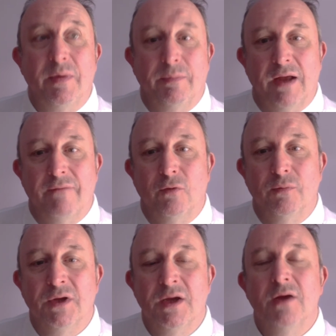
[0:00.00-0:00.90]
platforms
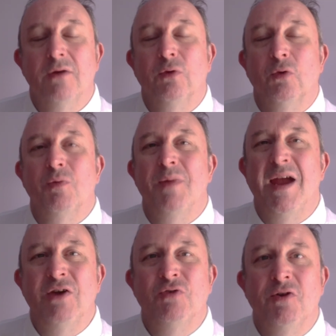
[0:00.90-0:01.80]
saw some
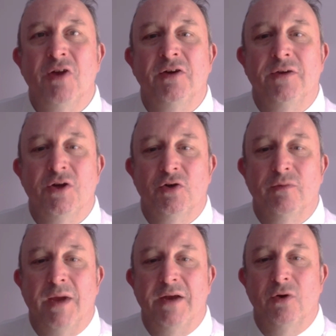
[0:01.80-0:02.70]
interesting decisions
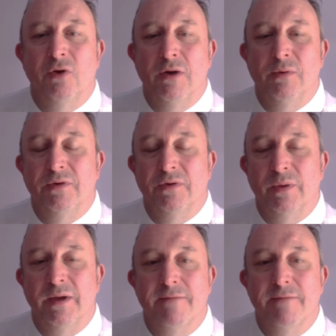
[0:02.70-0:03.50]
made in Hollywood this week.